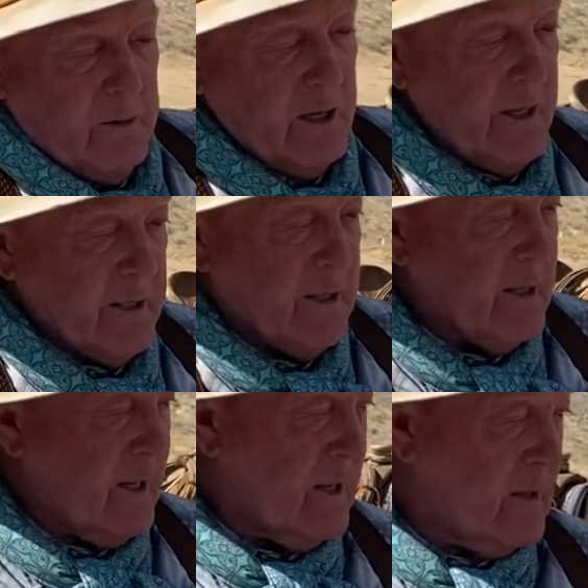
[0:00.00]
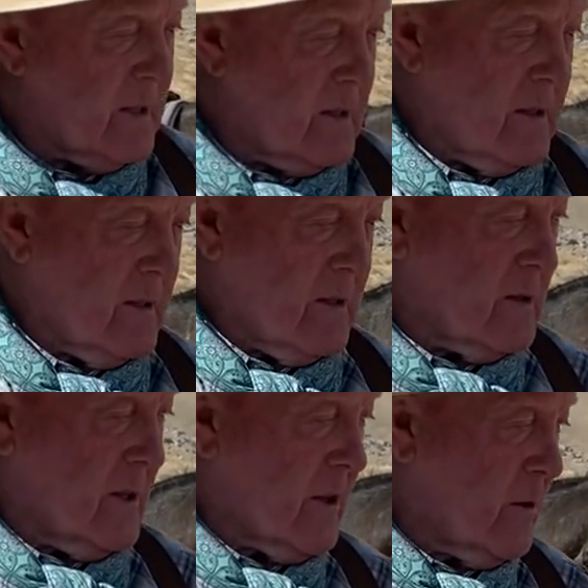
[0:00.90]
I'd like to tell you,
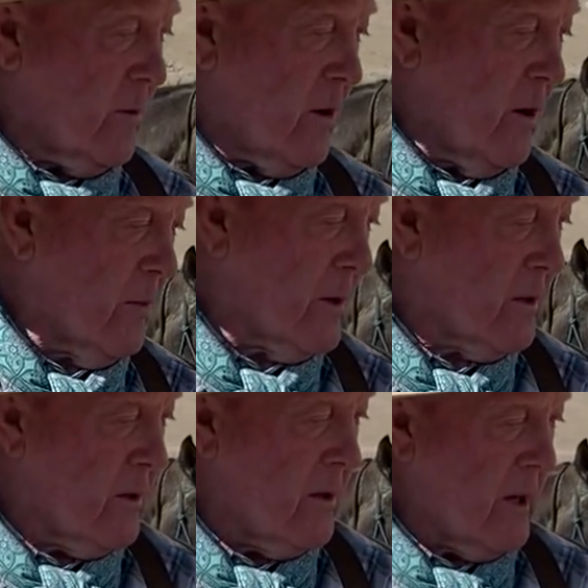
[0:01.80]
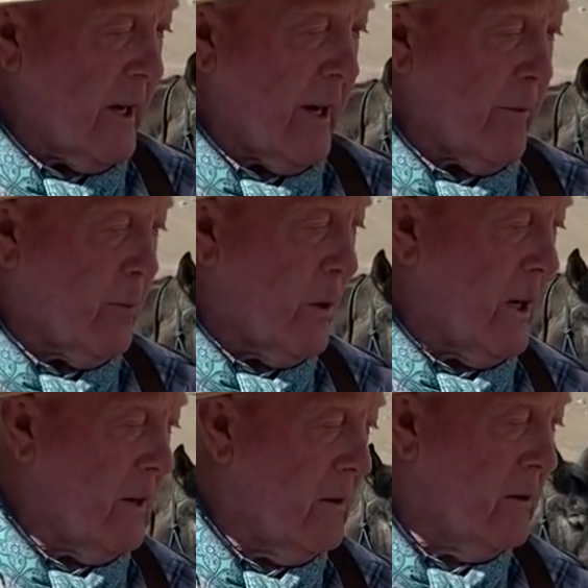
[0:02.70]
there's nothing wrong with a
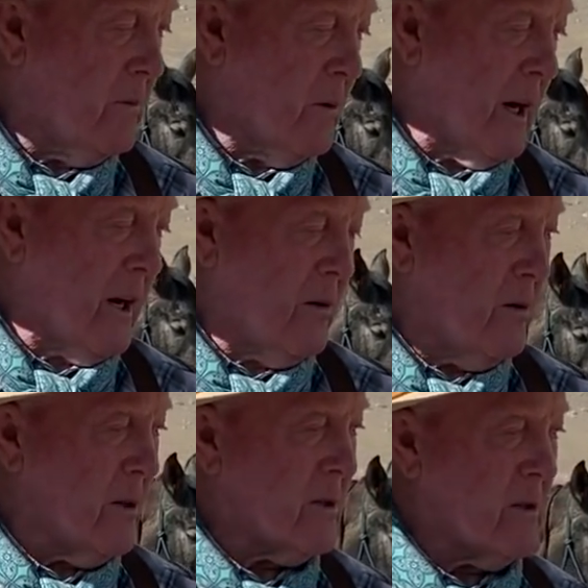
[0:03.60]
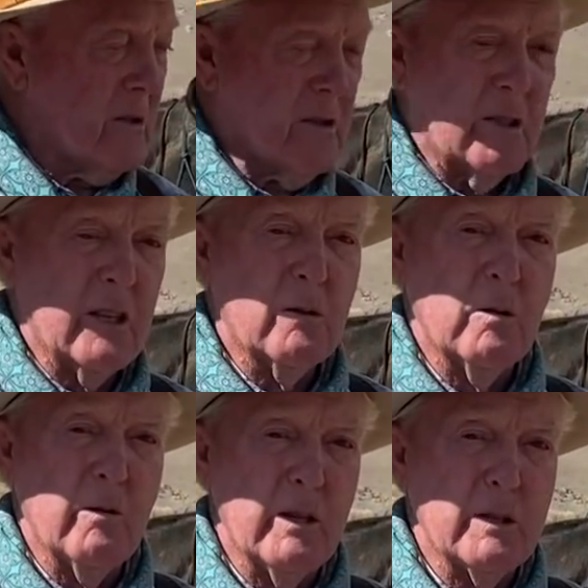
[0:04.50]
half-breed bridle horse. There's nothing
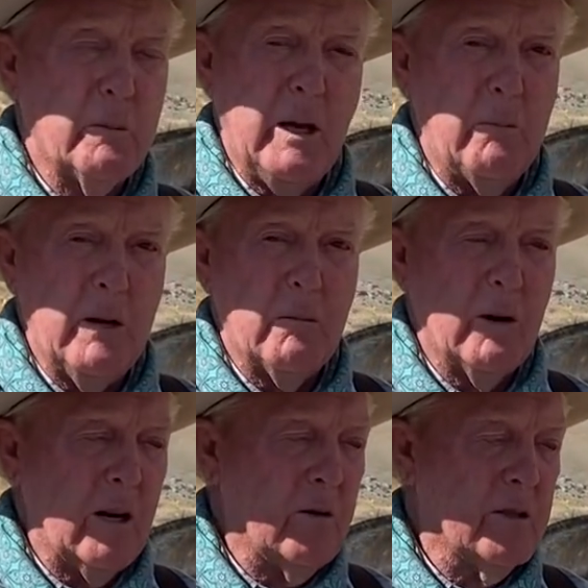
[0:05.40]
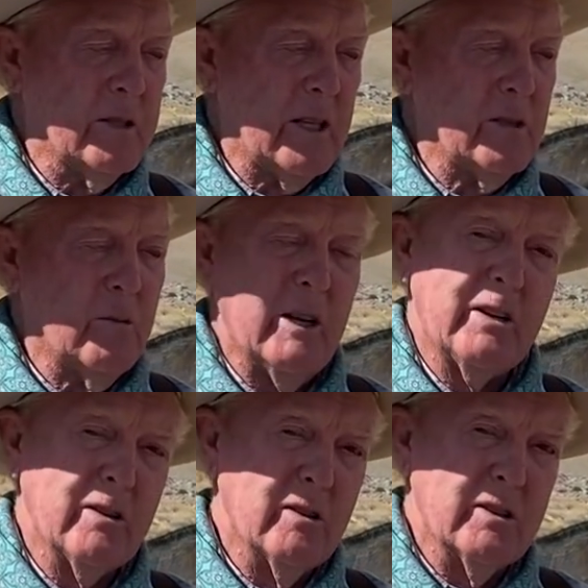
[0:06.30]
wrong with a spade bit bridle horse. That's the way it
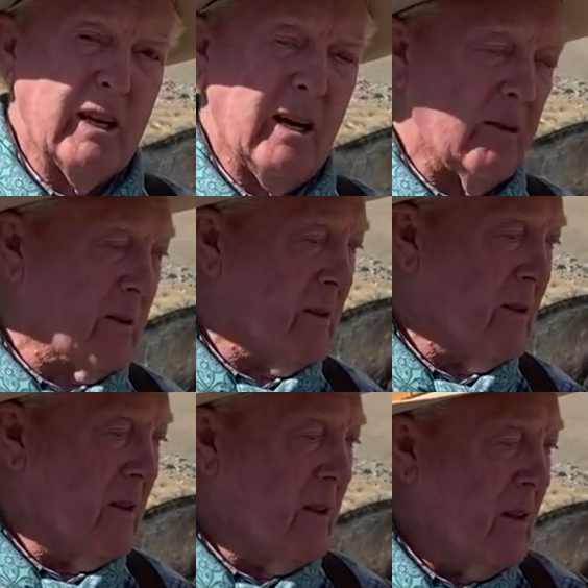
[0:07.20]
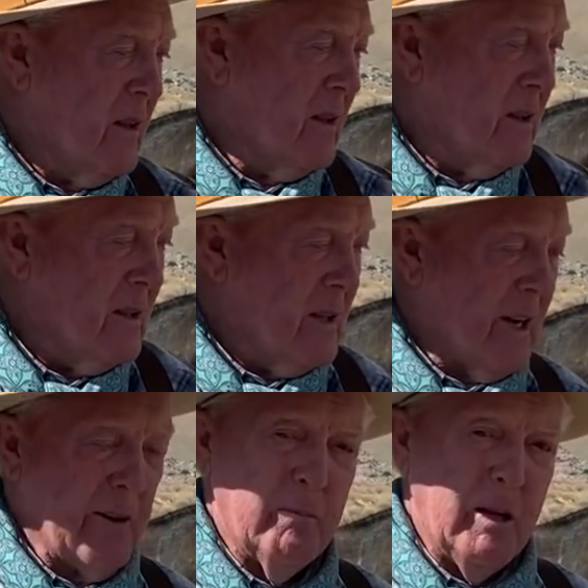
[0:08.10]
turns out.
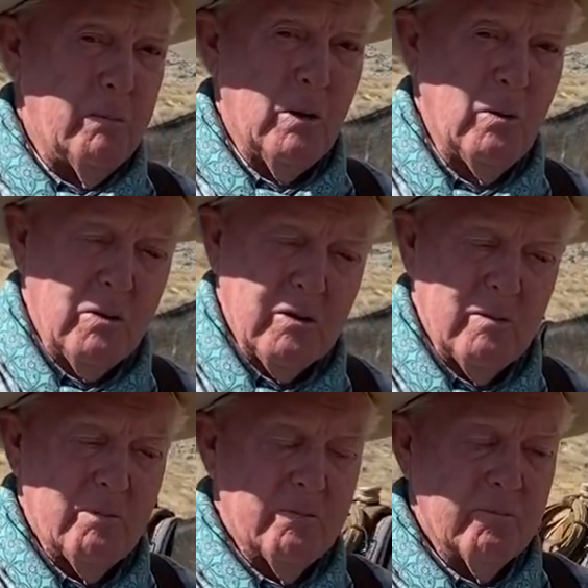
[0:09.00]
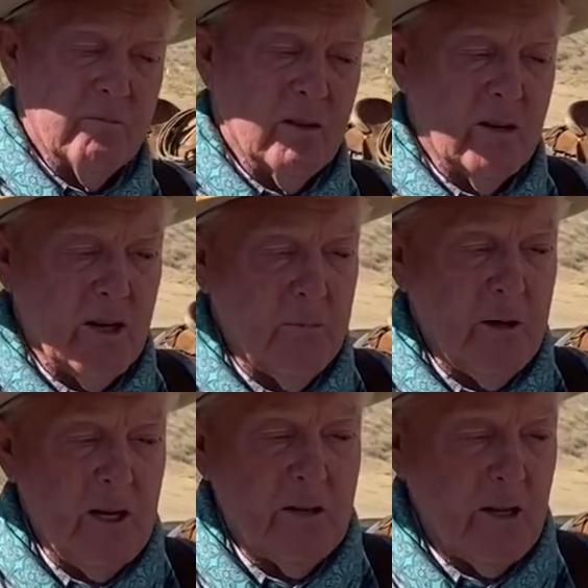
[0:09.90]
I've made both. And I
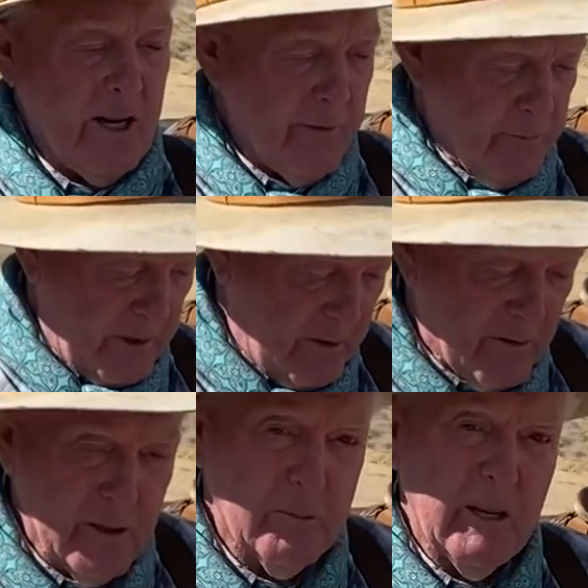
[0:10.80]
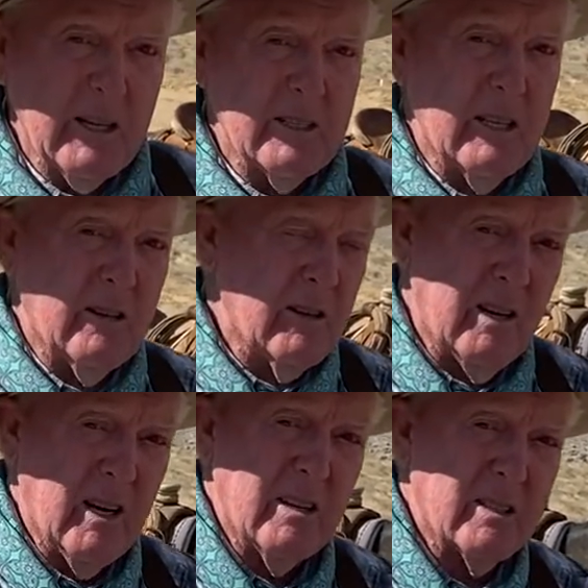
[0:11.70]
made the half-breed horse because he could
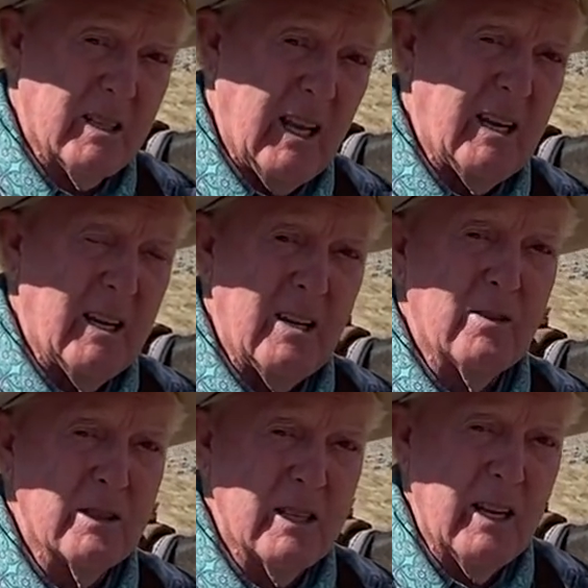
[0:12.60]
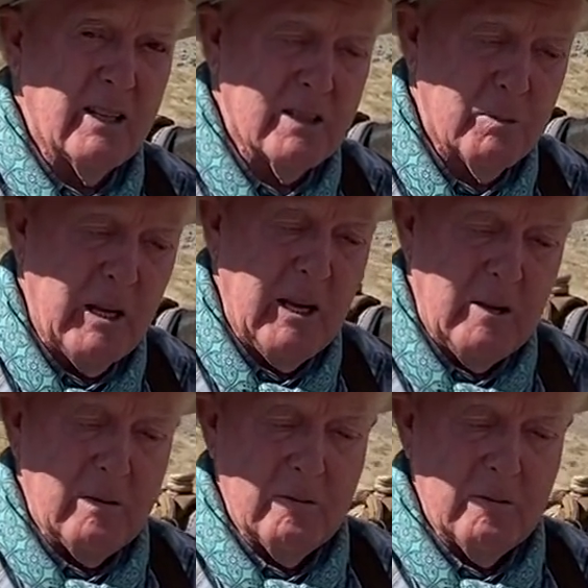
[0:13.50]
not stand and or take the spade.